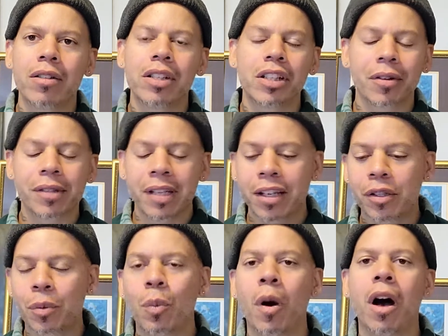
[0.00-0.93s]
She's going to take
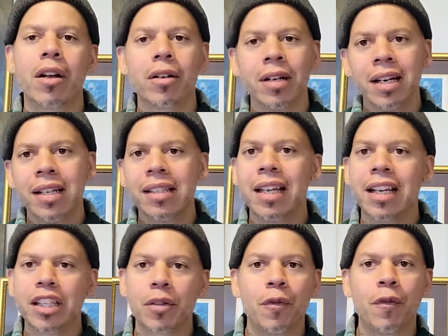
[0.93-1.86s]
some water, take
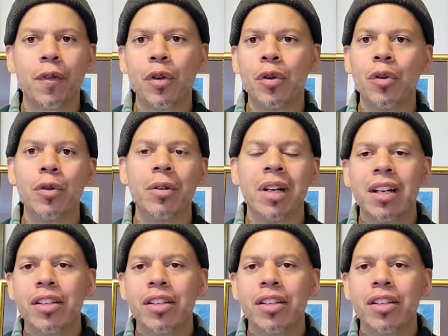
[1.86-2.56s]
some food.